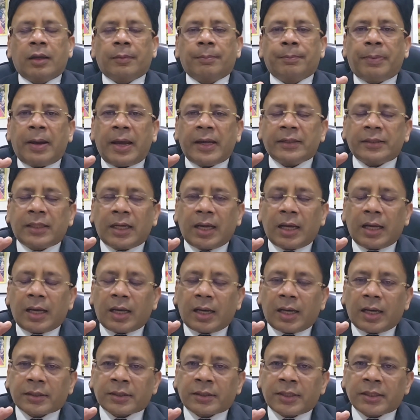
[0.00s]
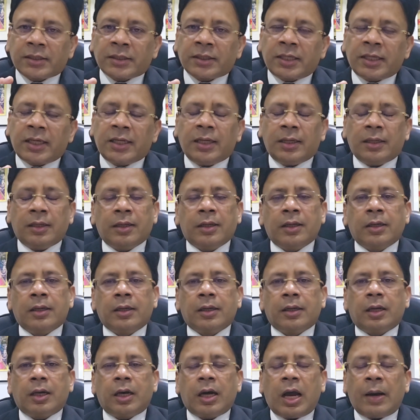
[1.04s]
by the assessee
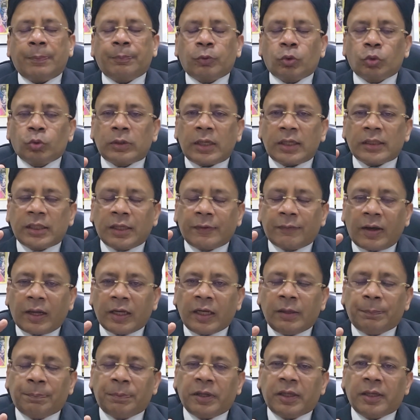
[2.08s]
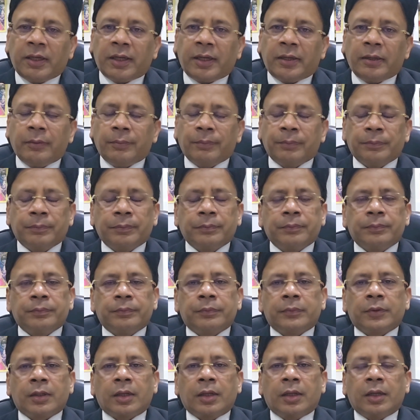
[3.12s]
up to the Diwali period,
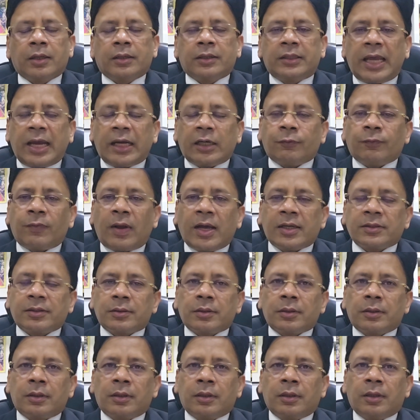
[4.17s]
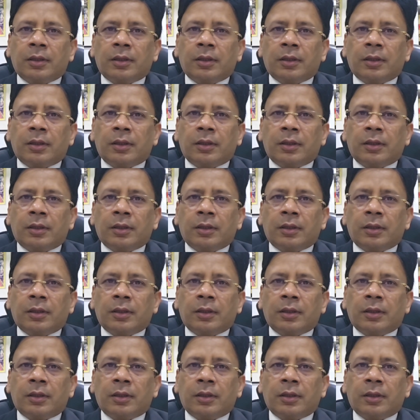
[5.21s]
that was